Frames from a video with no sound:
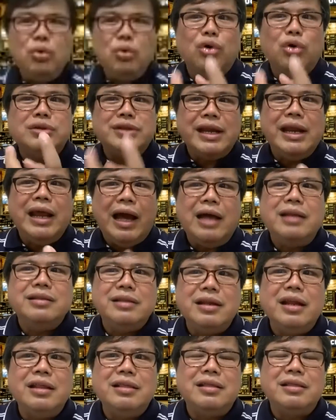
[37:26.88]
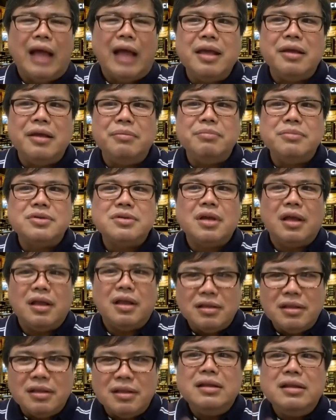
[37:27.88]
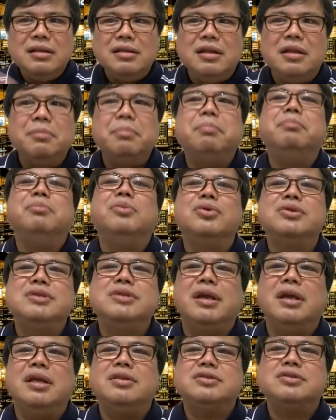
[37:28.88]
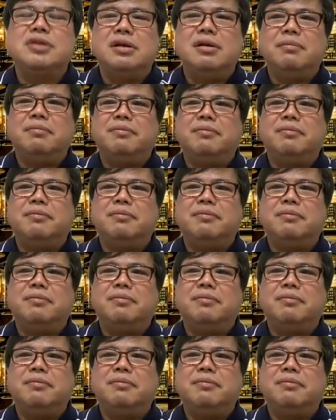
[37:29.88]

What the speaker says: 300 times that music itself.